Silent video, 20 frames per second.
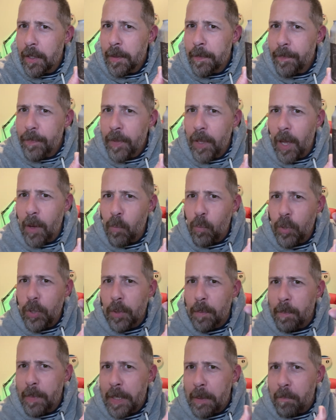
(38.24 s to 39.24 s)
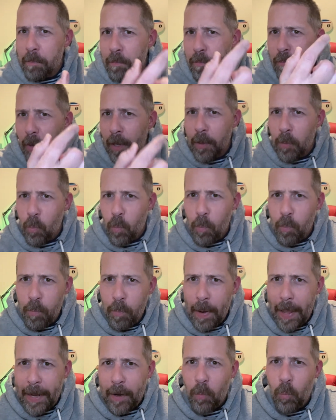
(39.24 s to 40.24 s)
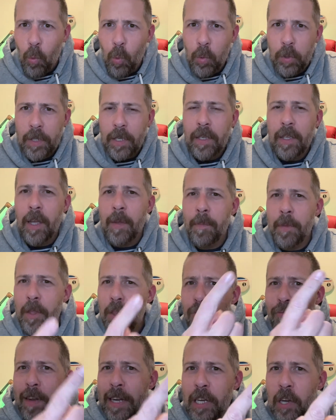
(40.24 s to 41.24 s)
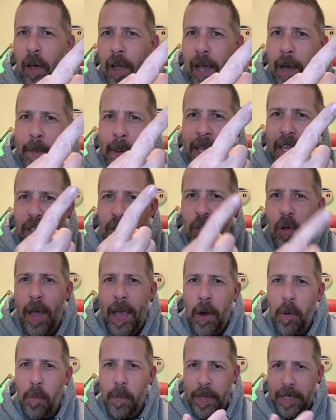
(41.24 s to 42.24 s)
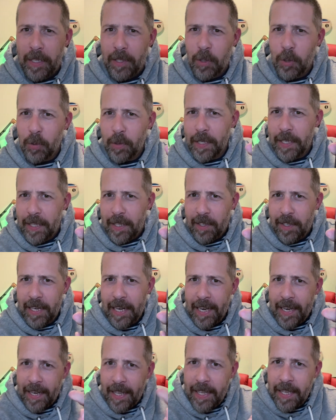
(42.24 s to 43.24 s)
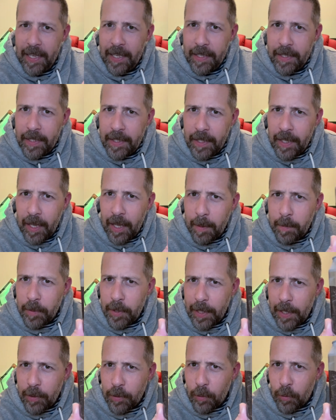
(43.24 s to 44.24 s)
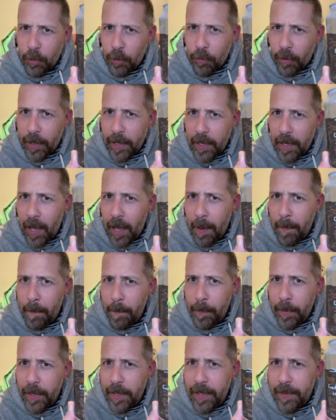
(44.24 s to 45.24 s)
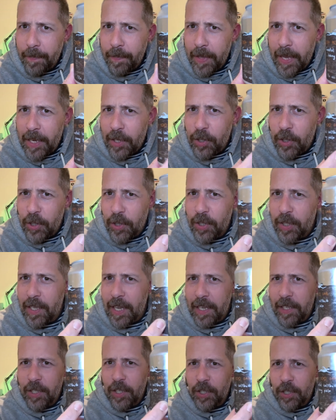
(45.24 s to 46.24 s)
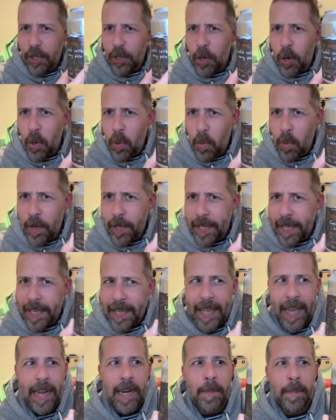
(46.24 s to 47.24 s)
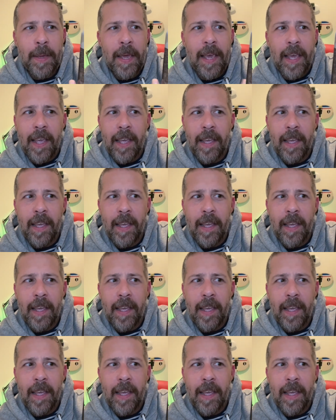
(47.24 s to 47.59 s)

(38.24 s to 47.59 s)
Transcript: with some like black water. The ring light up here is not helping you see this clearly, so that's not great. But it's just a cool looking can of beer.